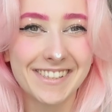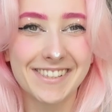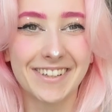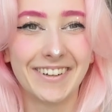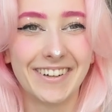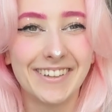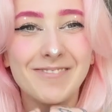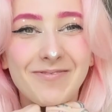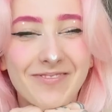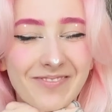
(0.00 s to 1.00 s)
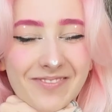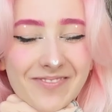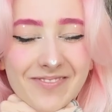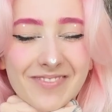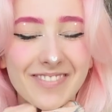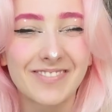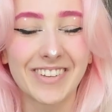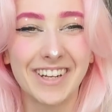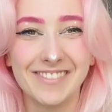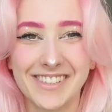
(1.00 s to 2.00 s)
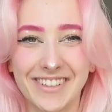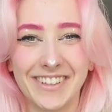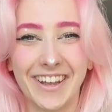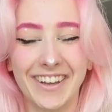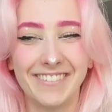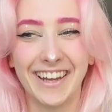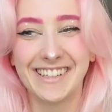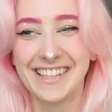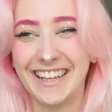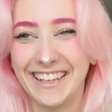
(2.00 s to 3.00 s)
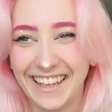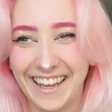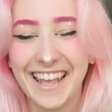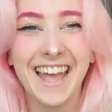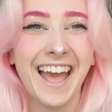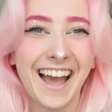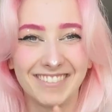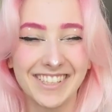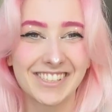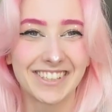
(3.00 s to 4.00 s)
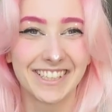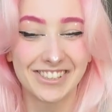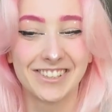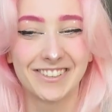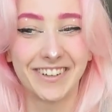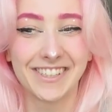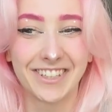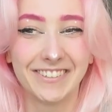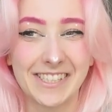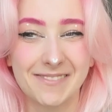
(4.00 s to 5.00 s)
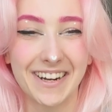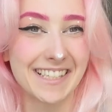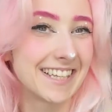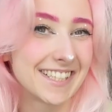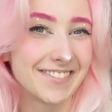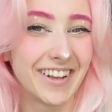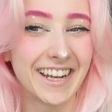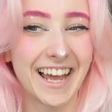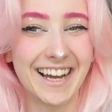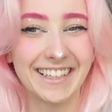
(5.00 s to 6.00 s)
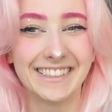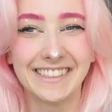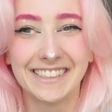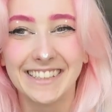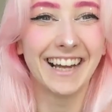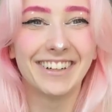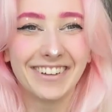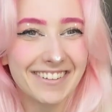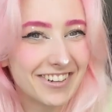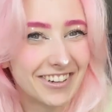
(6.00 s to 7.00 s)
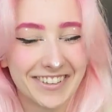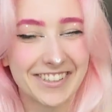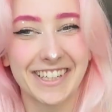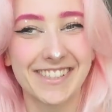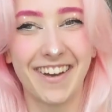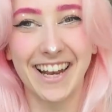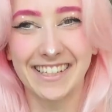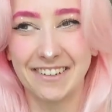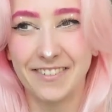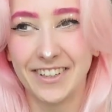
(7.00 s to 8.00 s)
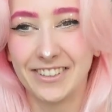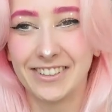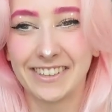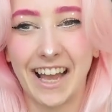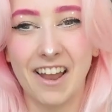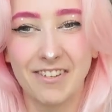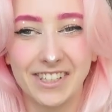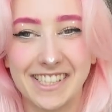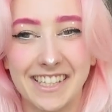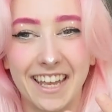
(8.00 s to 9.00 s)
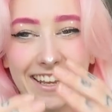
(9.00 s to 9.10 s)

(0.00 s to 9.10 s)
So I'm so nervous. I'm literally just about to go into my assessment and I don't even know what to expect. I feel sick.